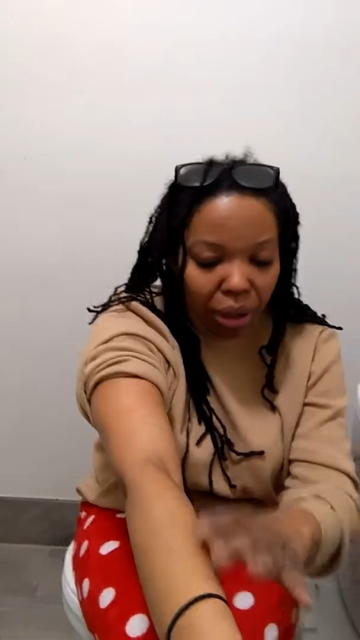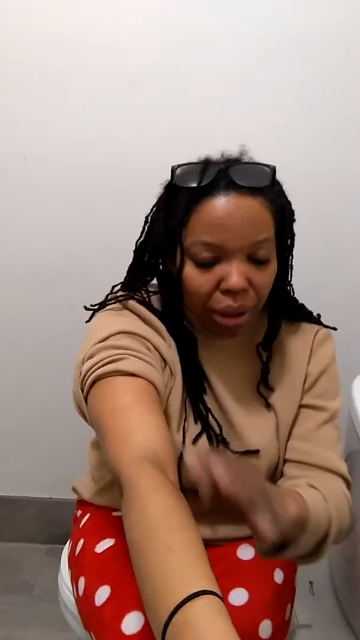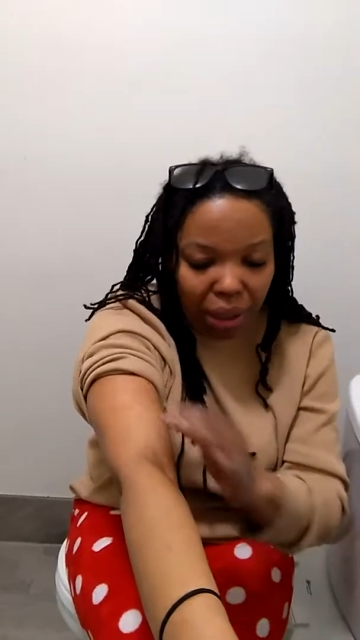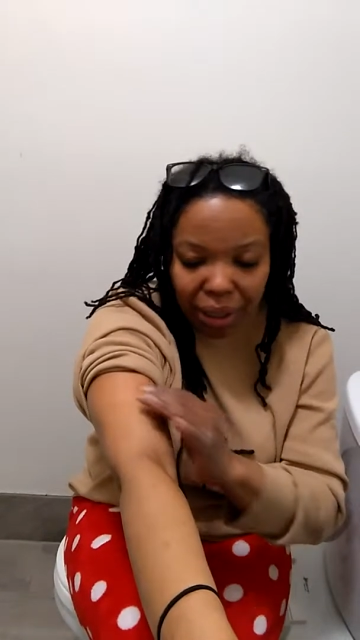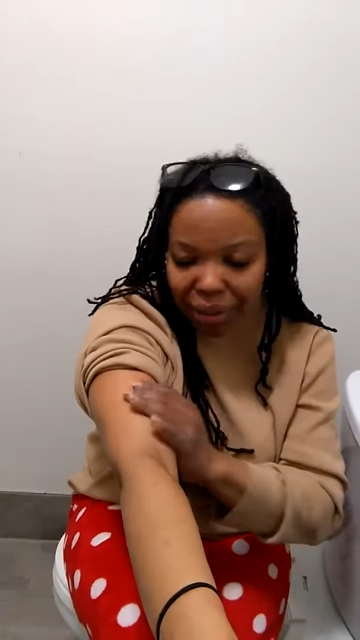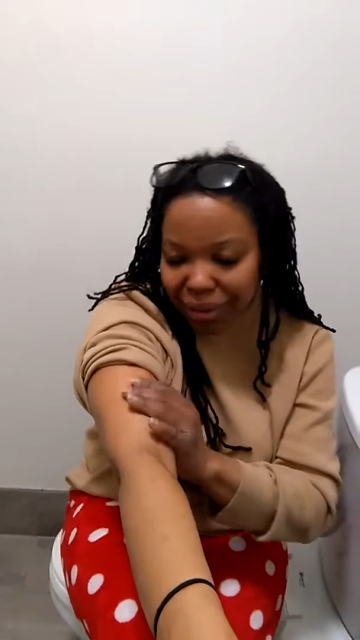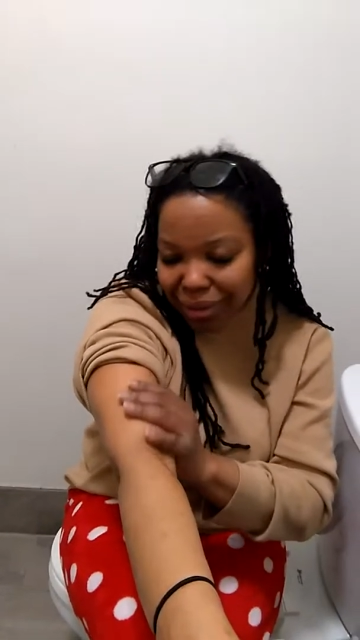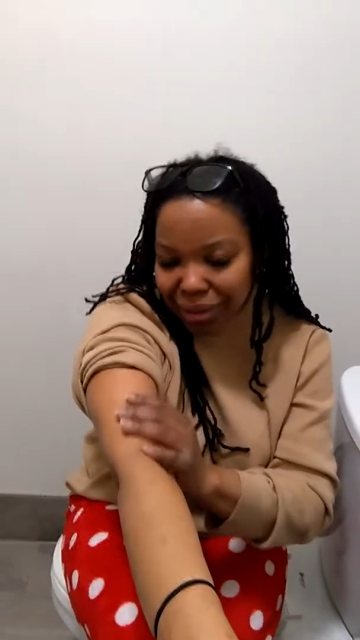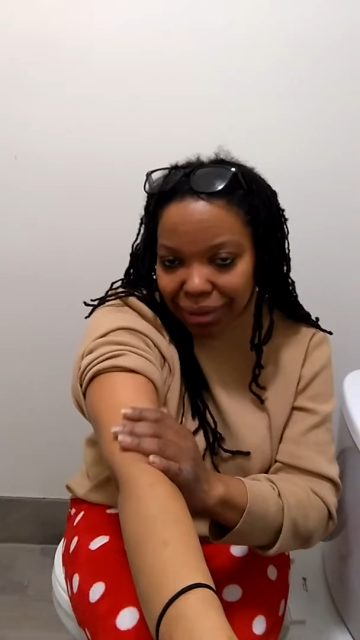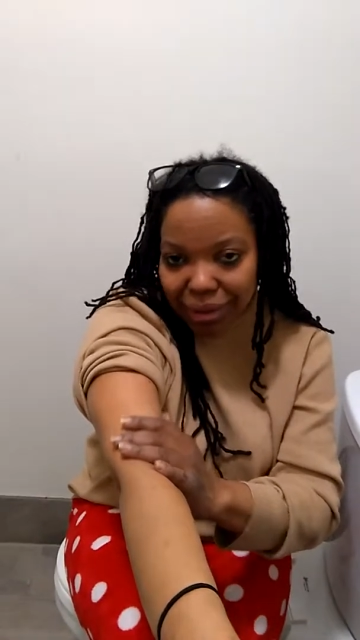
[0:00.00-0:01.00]

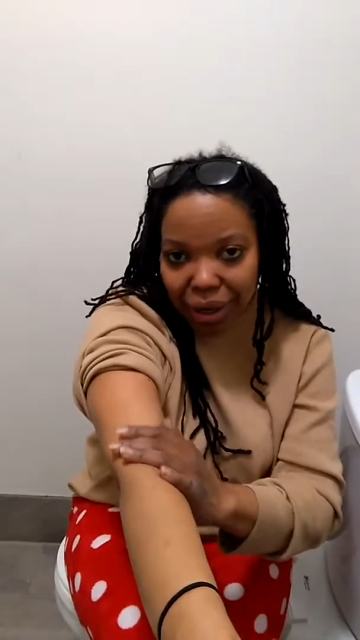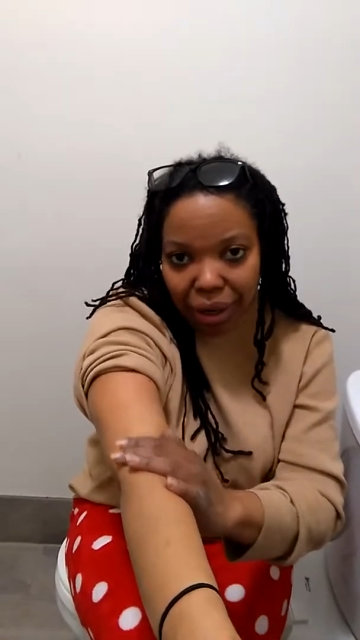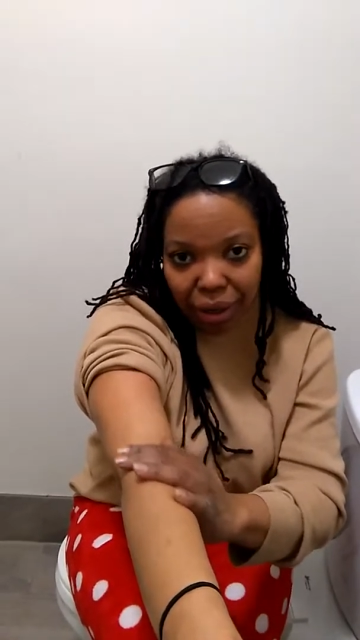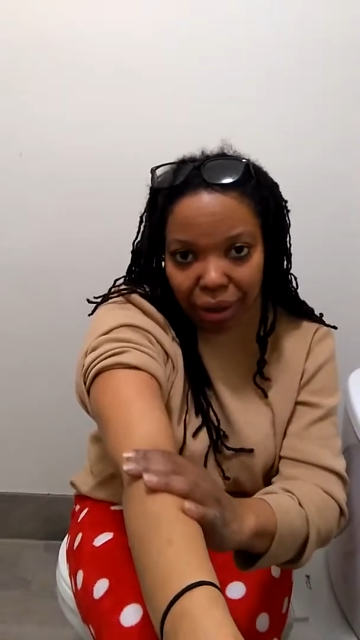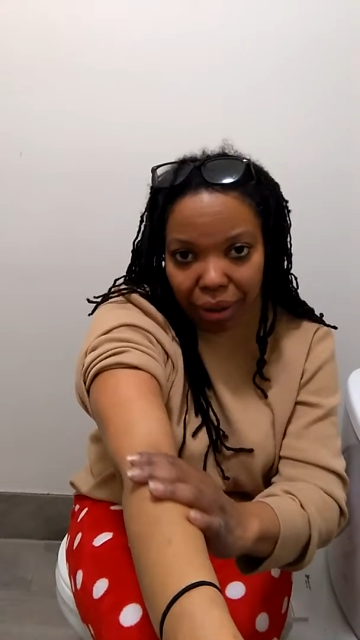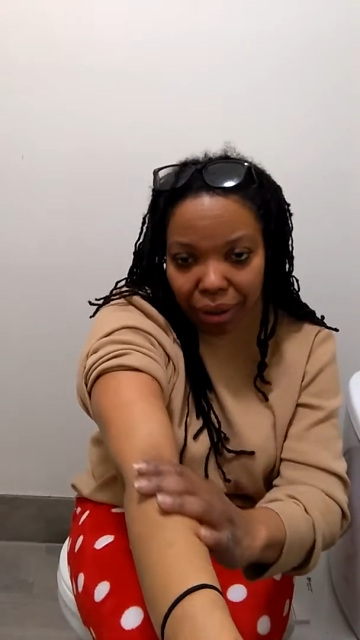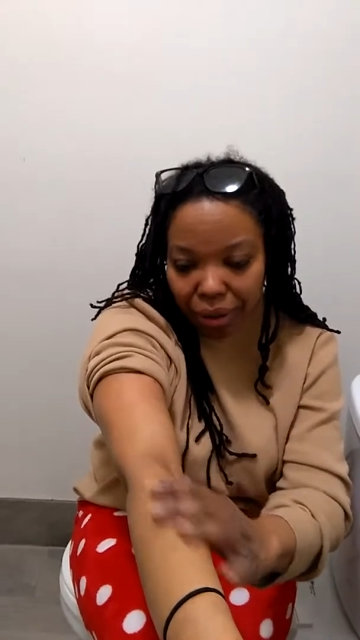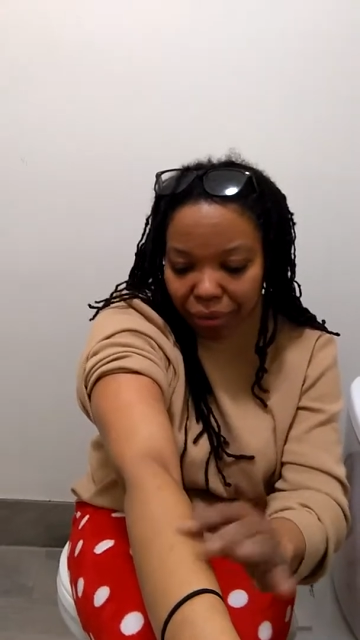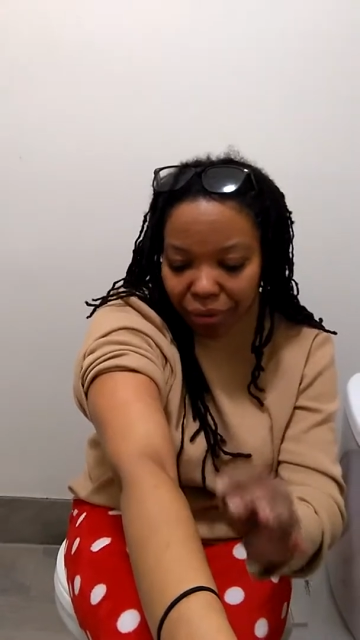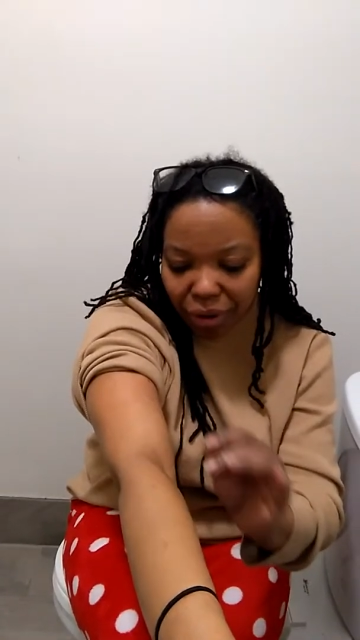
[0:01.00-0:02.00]
that's not
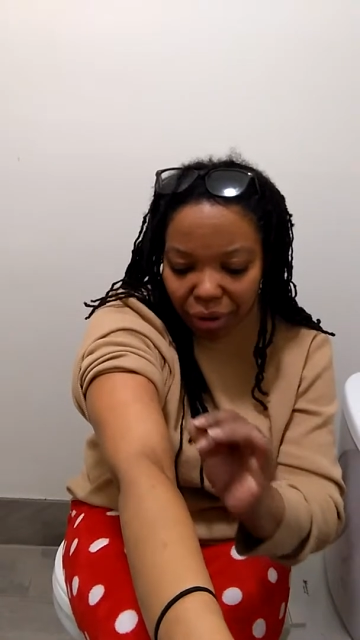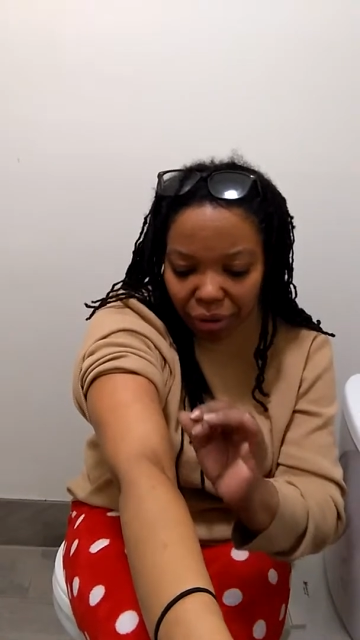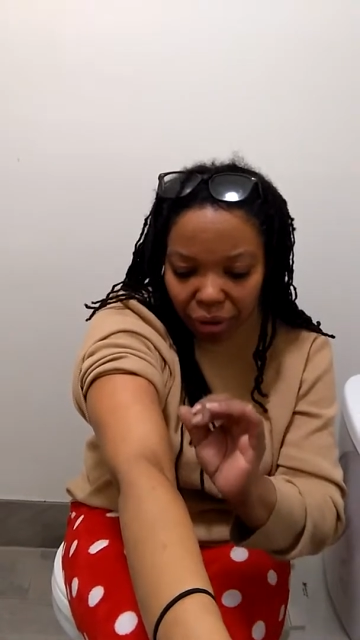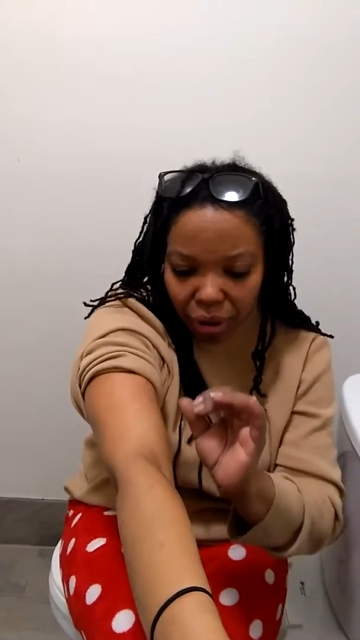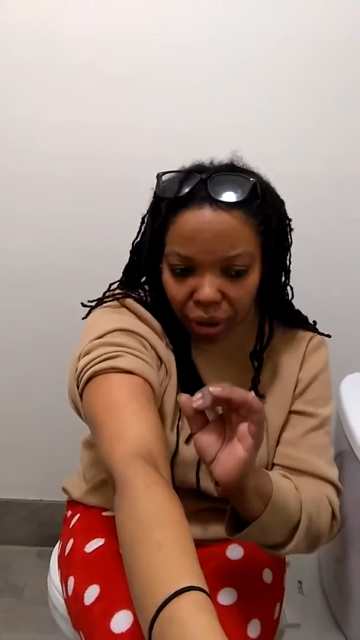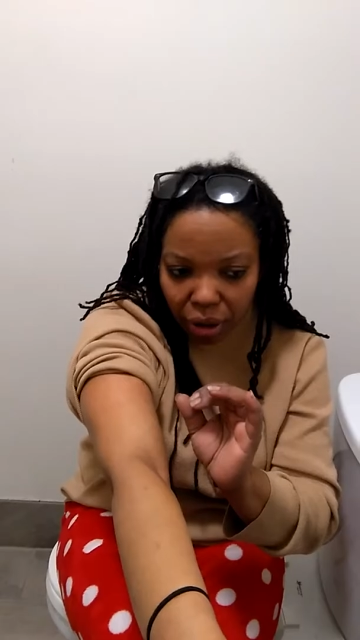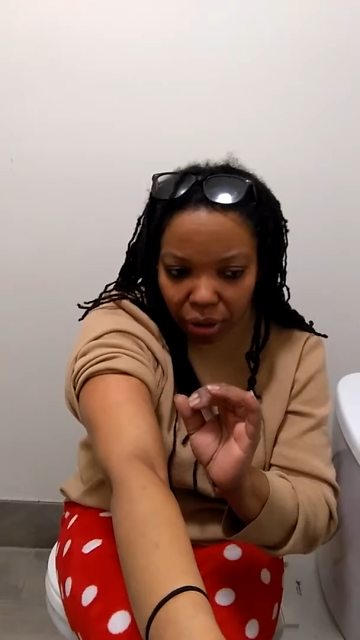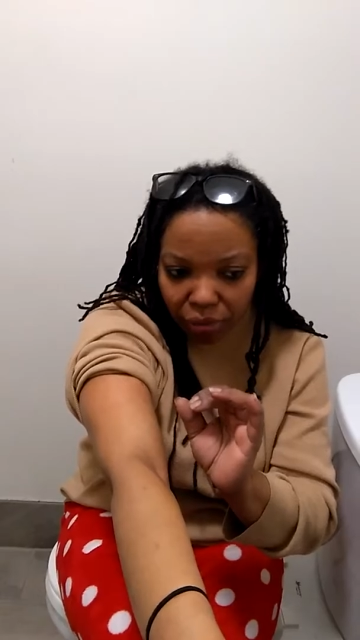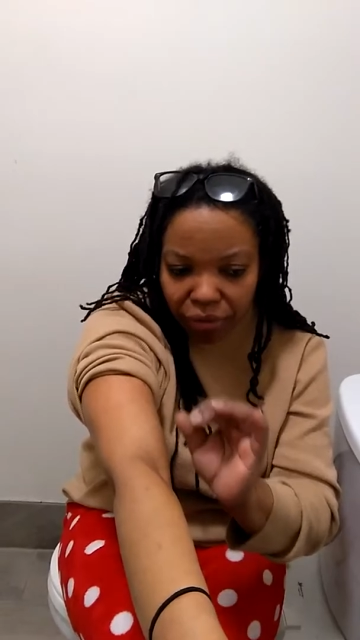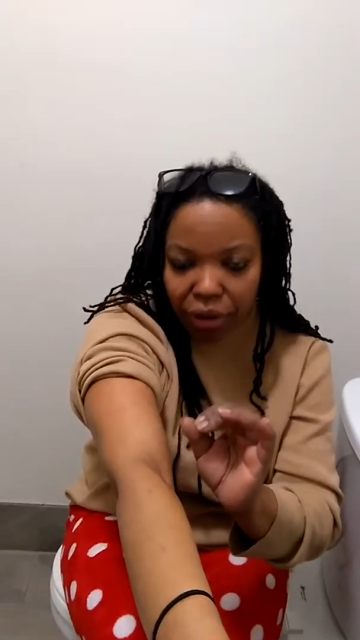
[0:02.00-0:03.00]

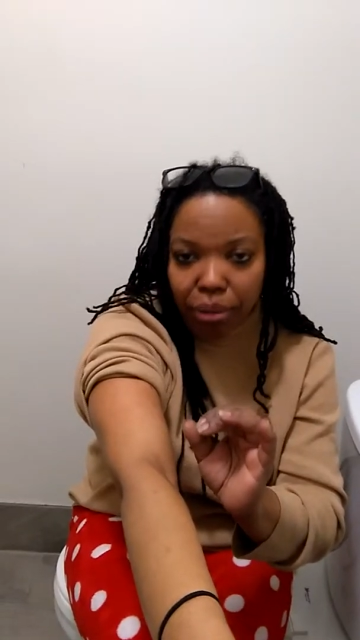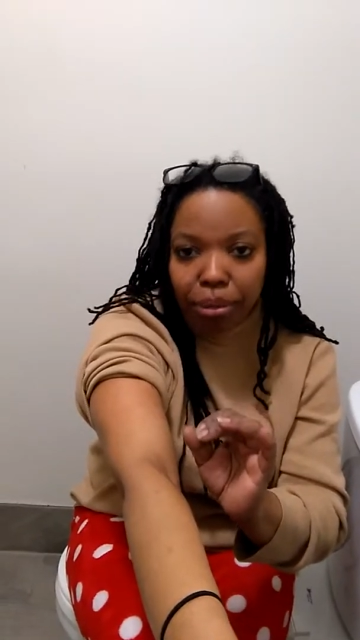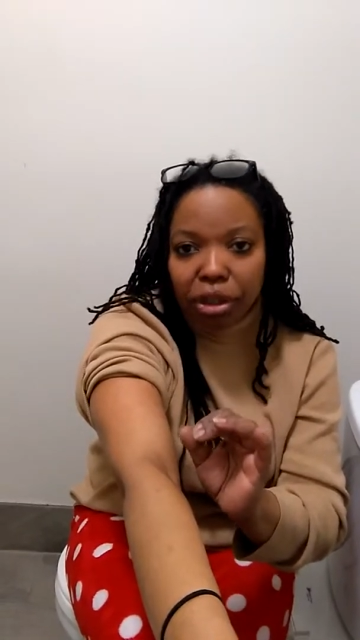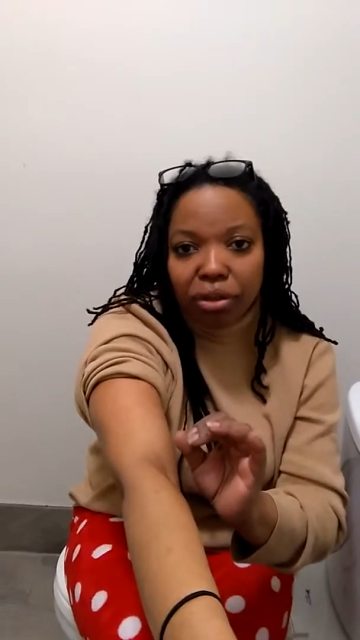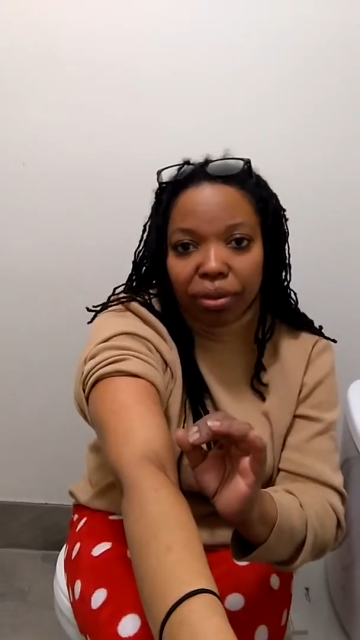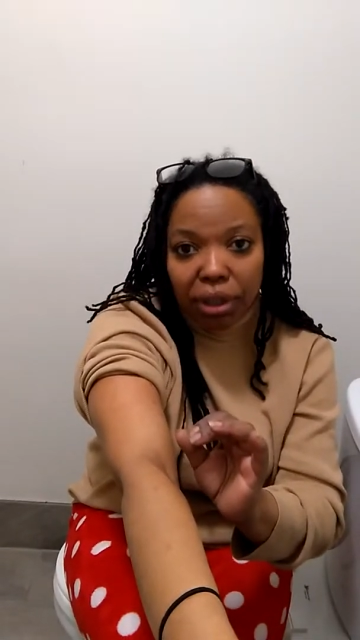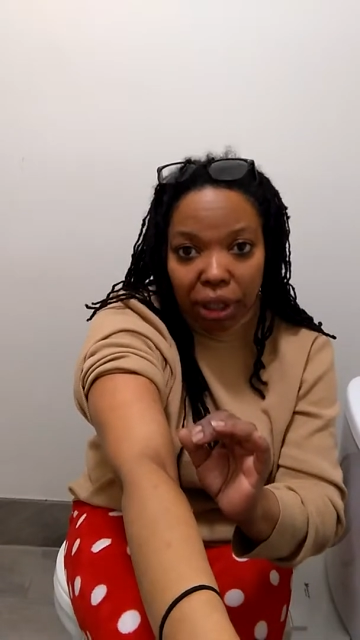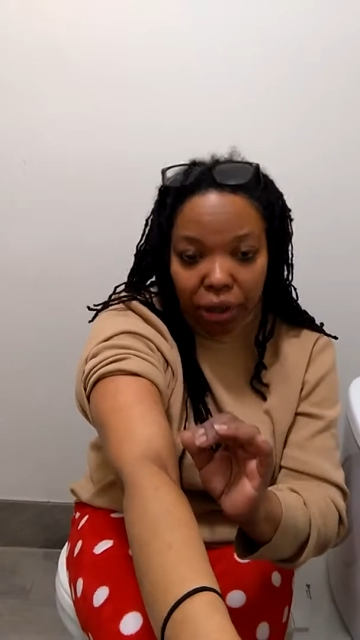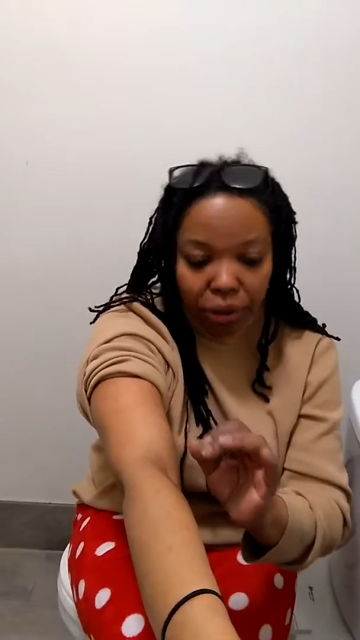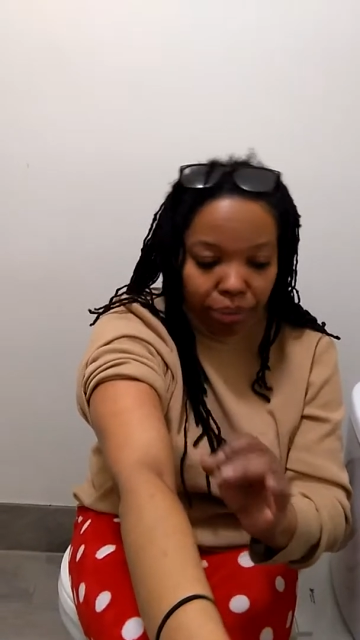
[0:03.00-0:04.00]
very much of a layer.